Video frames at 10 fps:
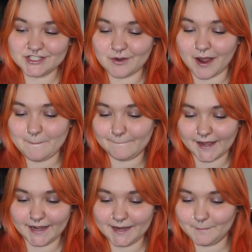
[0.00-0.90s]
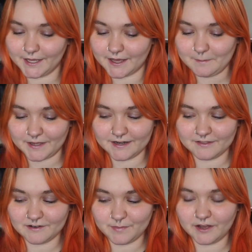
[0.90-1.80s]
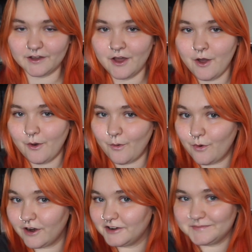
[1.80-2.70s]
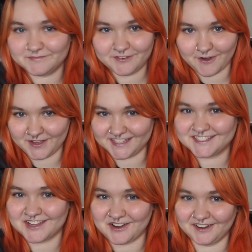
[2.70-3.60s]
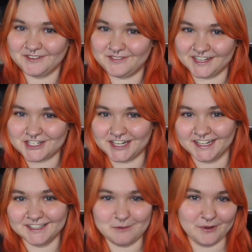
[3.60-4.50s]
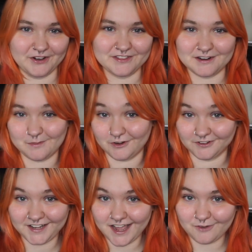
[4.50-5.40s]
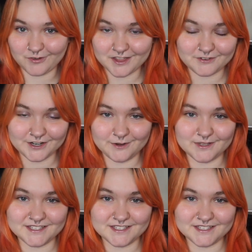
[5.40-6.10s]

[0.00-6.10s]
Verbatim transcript: so I might pick up another book or focus on finishing the book that I'm already halfway through,